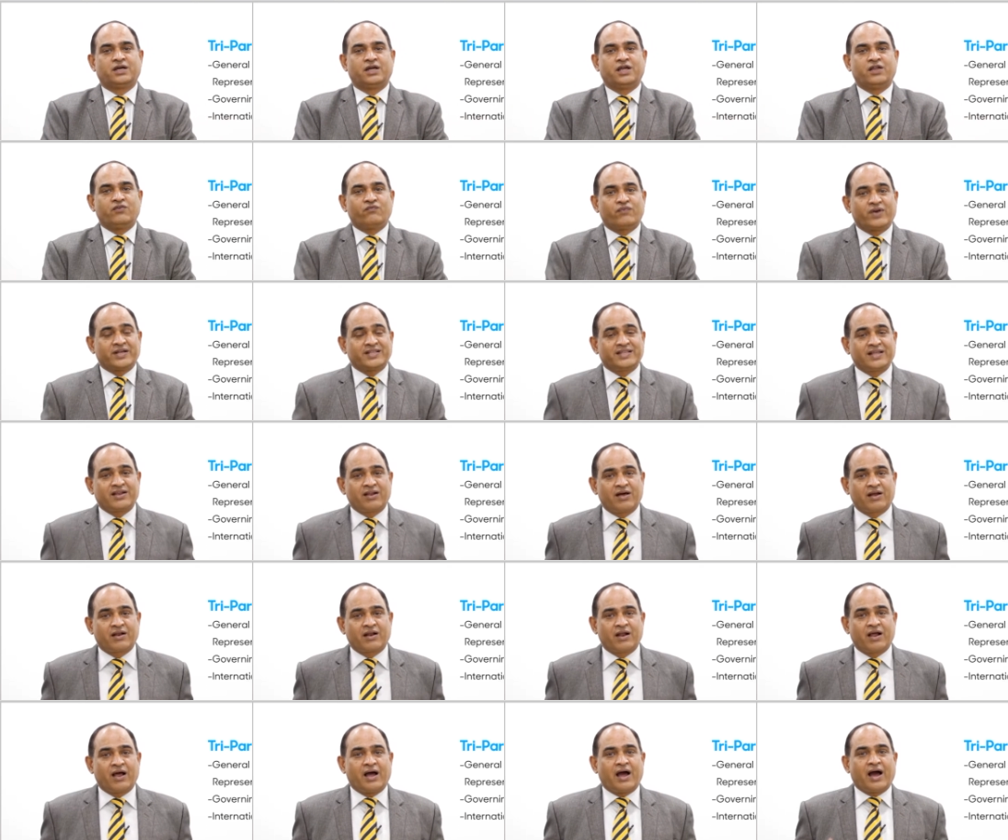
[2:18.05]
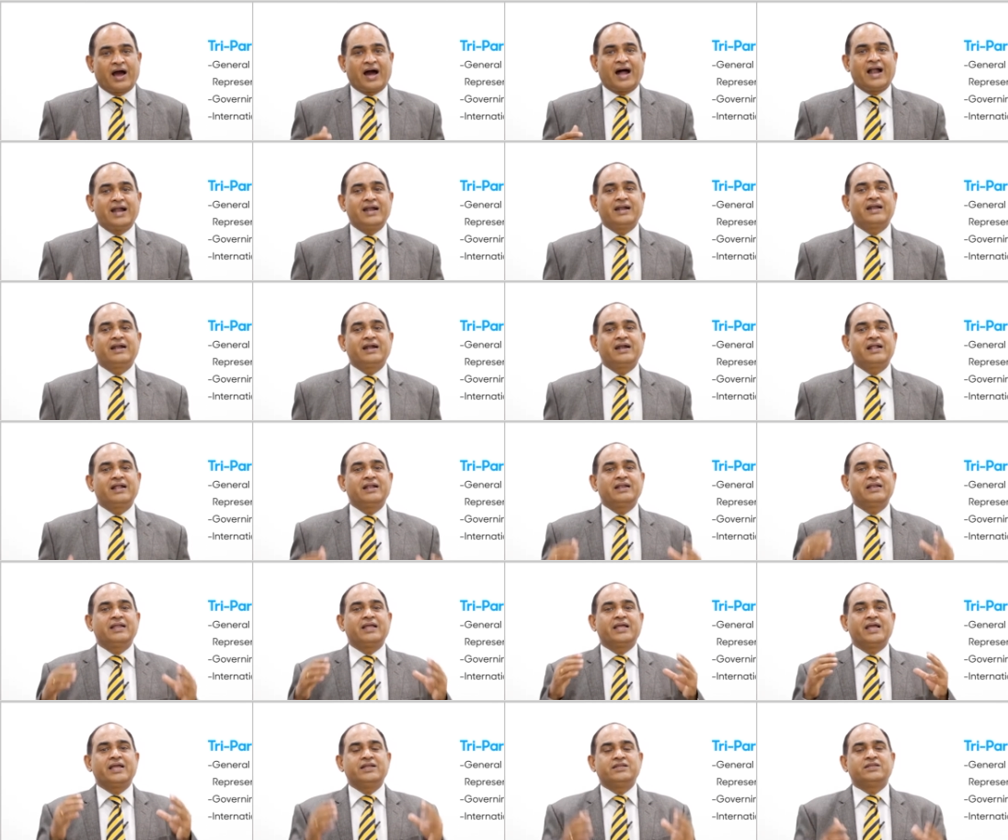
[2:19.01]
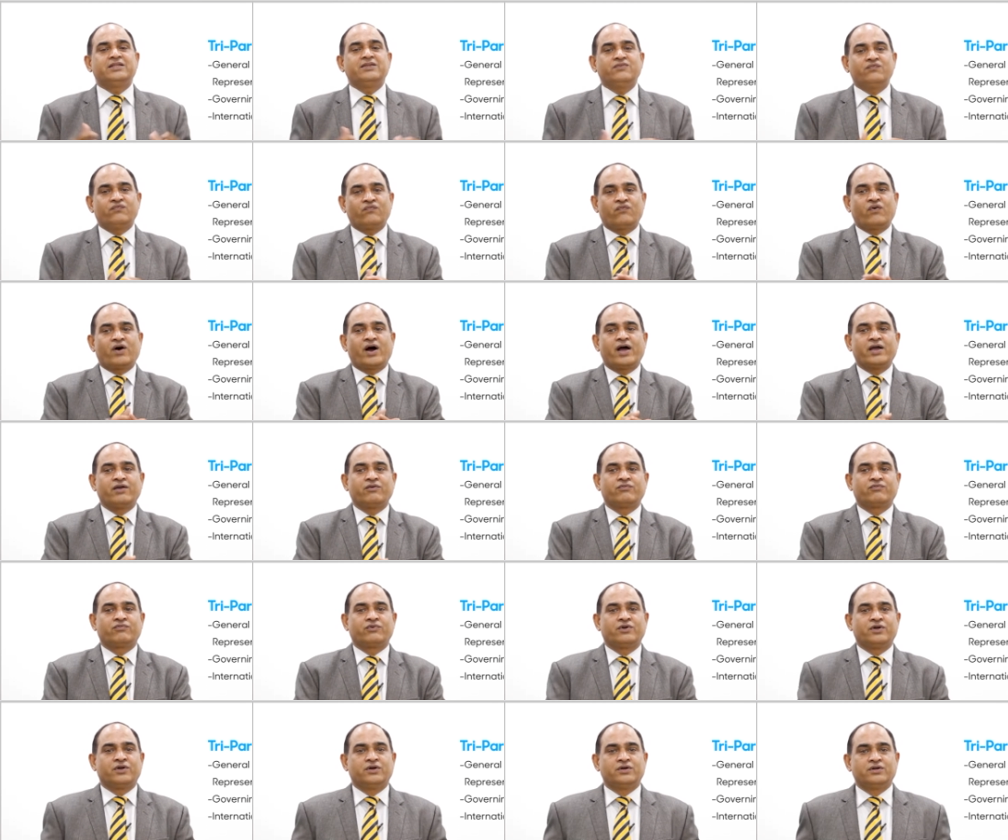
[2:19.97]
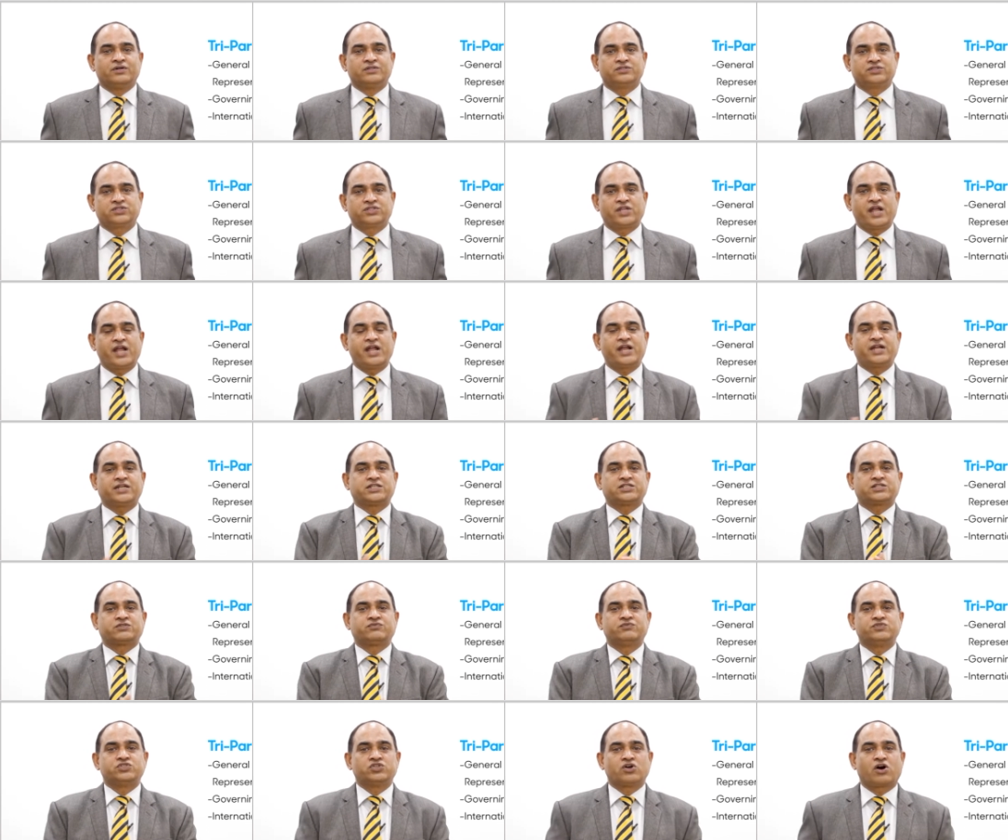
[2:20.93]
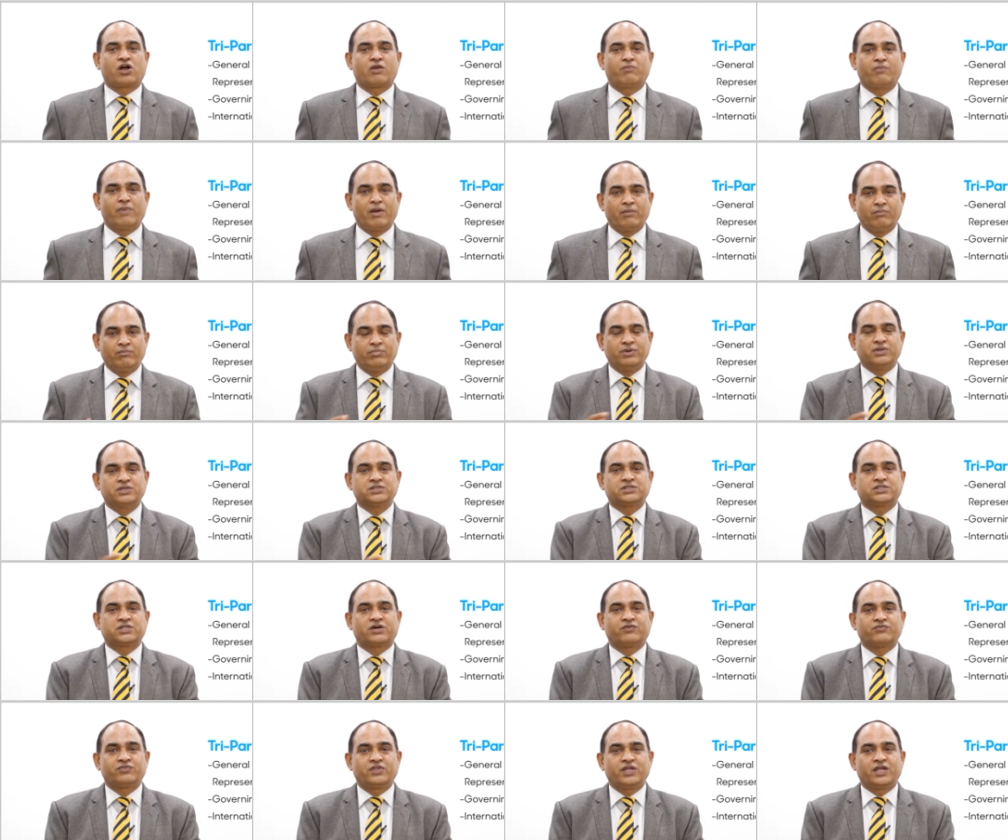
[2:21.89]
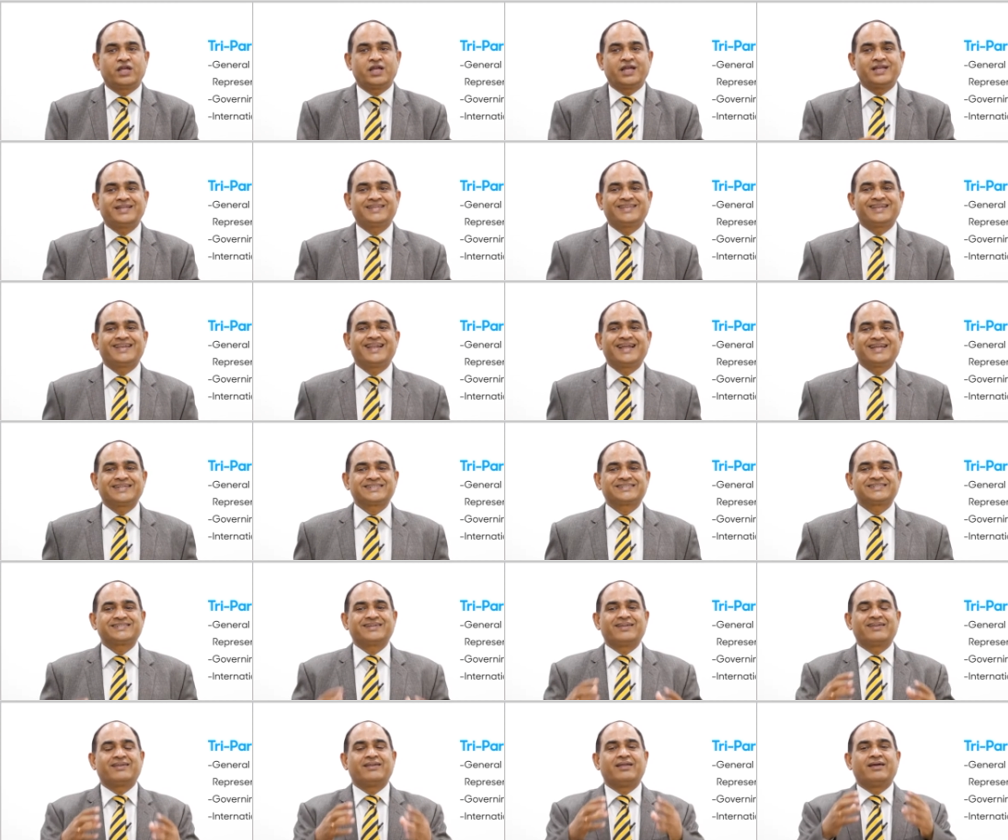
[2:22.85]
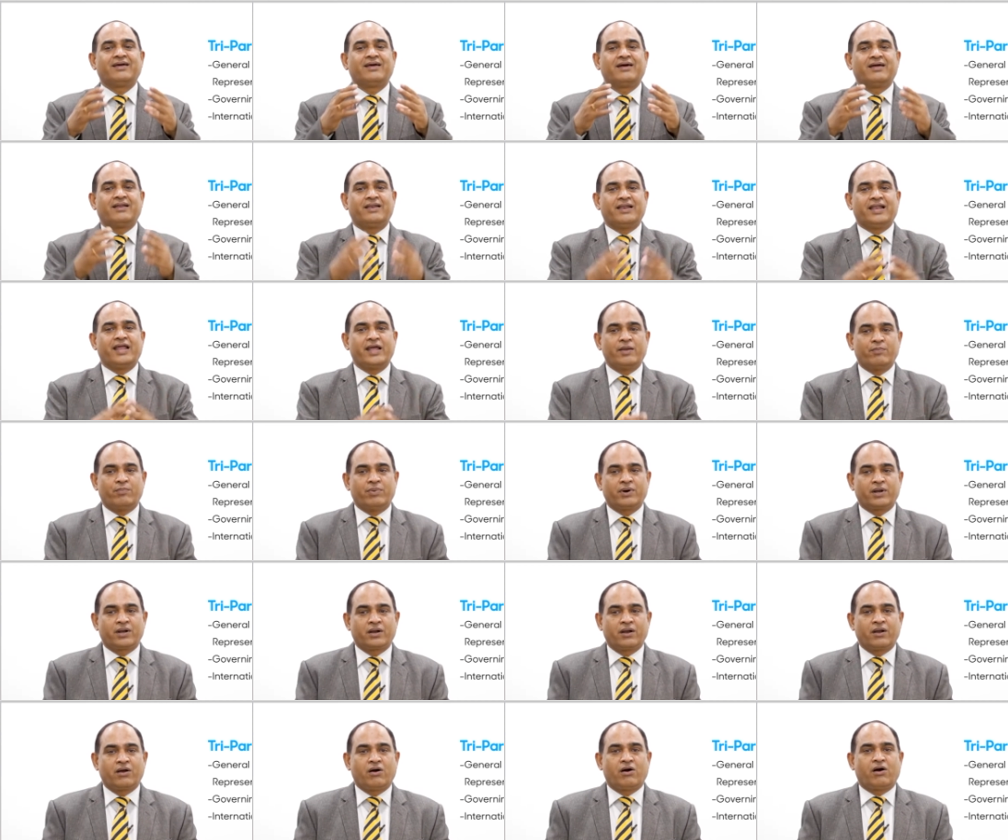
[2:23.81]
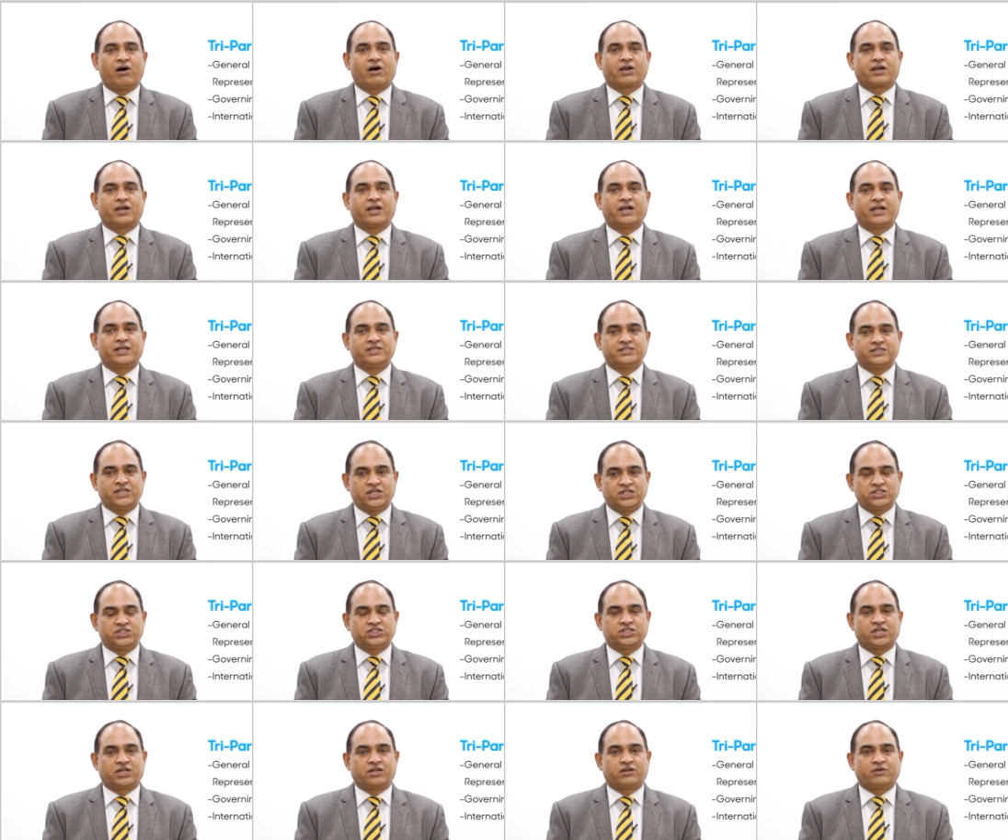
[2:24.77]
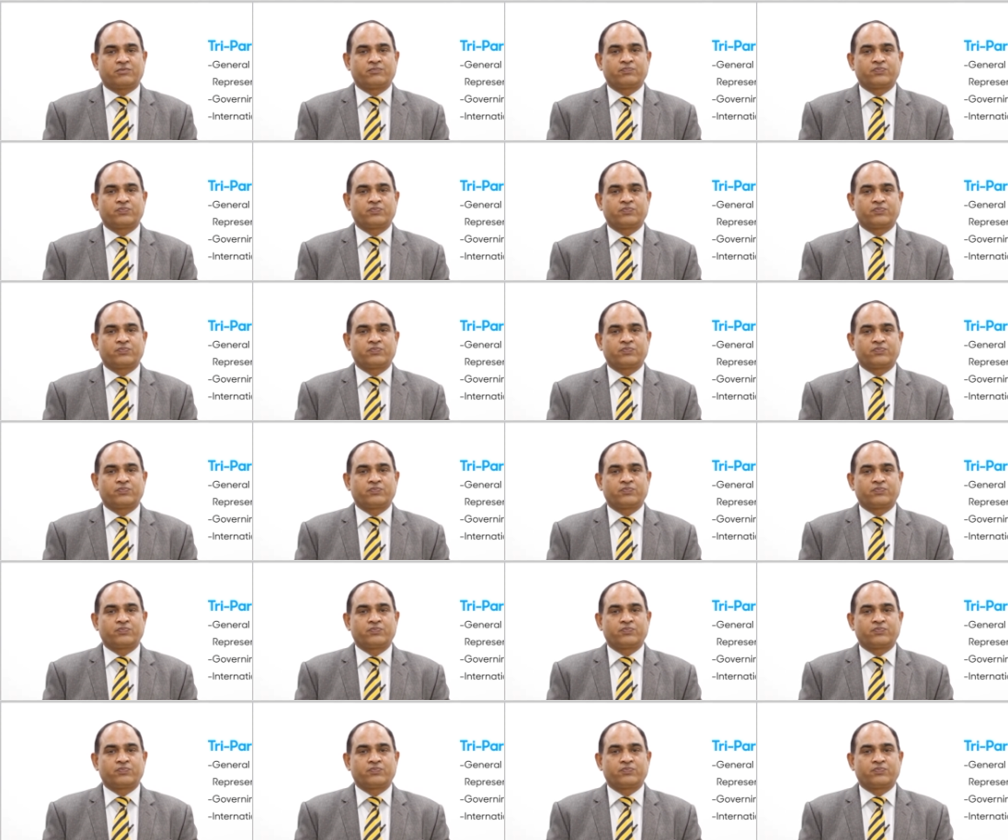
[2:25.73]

In fact, there are 185 states which are members of the International Labour Organization.